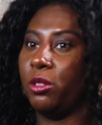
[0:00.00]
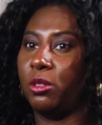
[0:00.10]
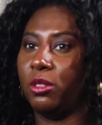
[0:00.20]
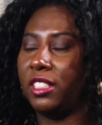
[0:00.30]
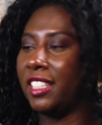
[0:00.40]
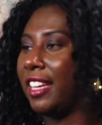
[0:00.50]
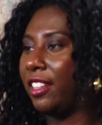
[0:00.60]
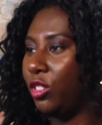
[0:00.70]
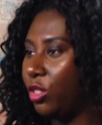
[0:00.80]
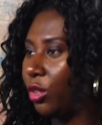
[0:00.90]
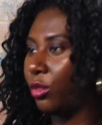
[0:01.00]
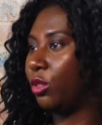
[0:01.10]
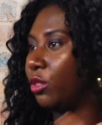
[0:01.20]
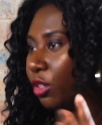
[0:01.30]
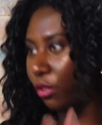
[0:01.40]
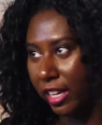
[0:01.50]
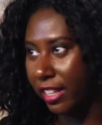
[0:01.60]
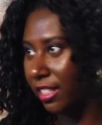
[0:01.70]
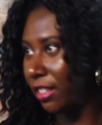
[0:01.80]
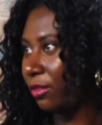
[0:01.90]
called saying, you know, you're a
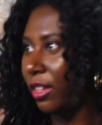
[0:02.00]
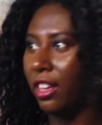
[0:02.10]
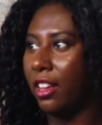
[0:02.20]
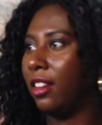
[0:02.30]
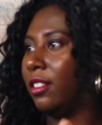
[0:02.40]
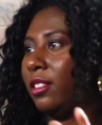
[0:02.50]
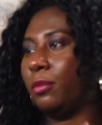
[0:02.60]
creative. This